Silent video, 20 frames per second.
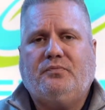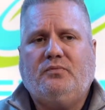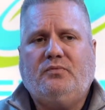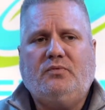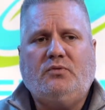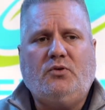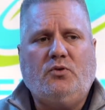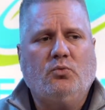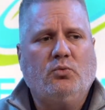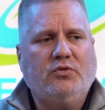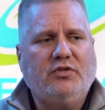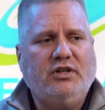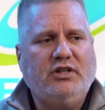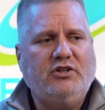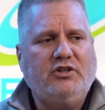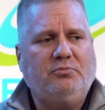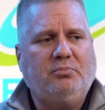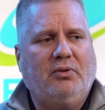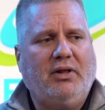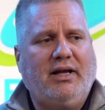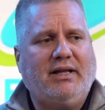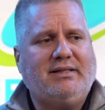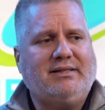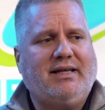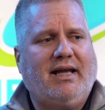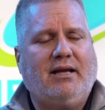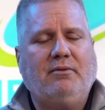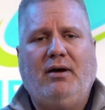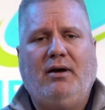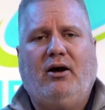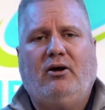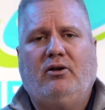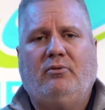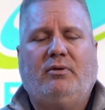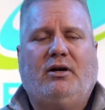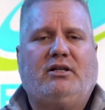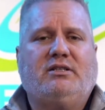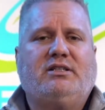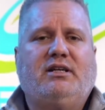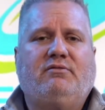When these plans came out
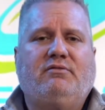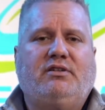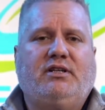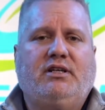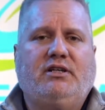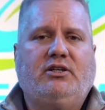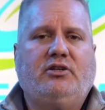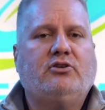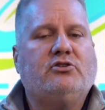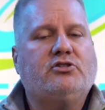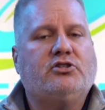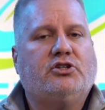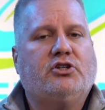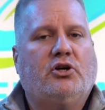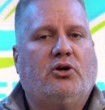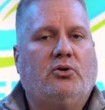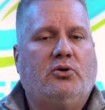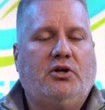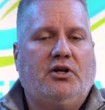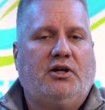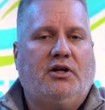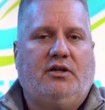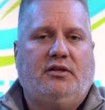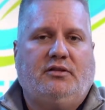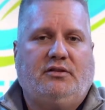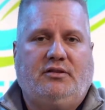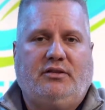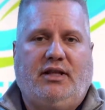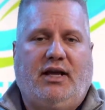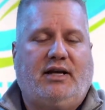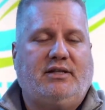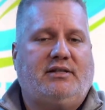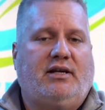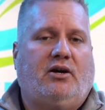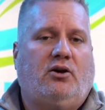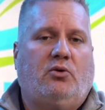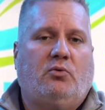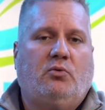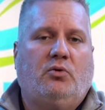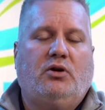about 17 years ago, that's
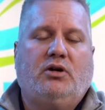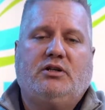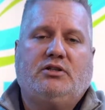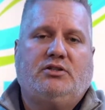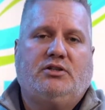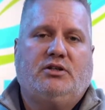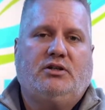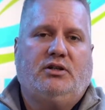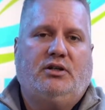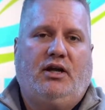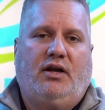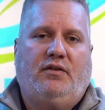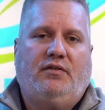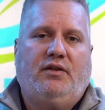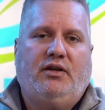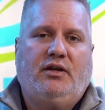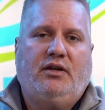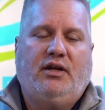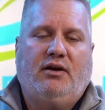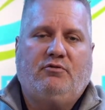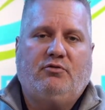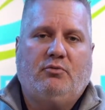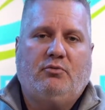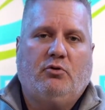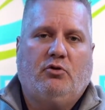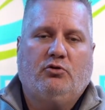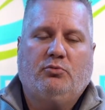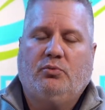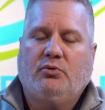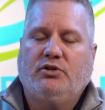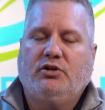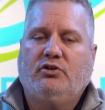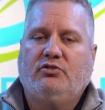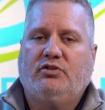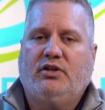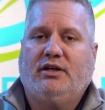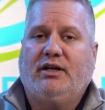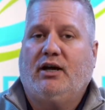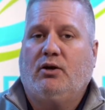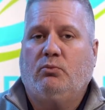how it was. And then after multiple years,
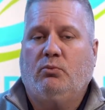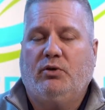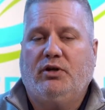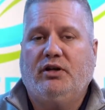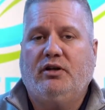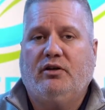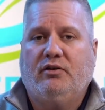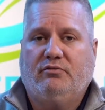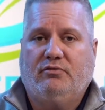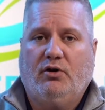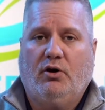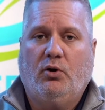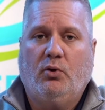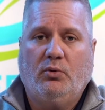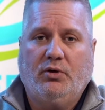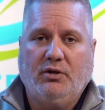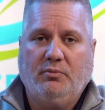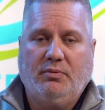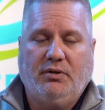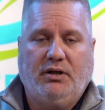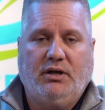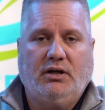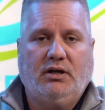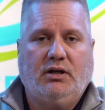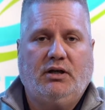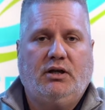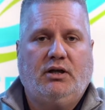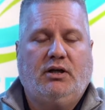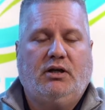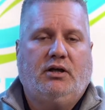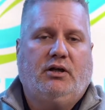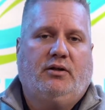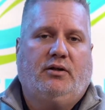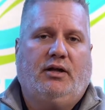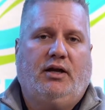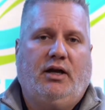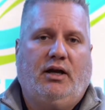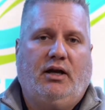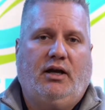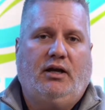they got rid of O.E.P.
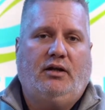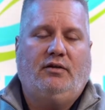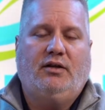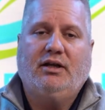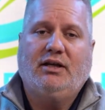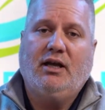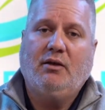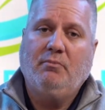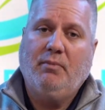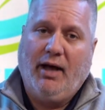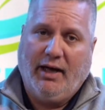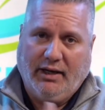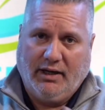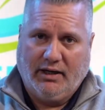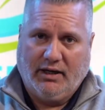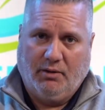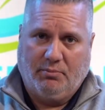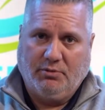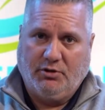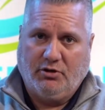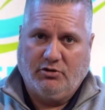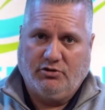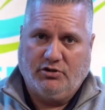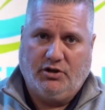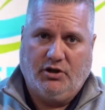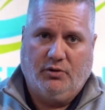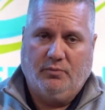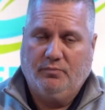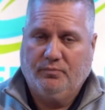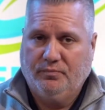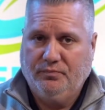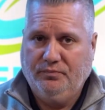And then it came back a couple years ago.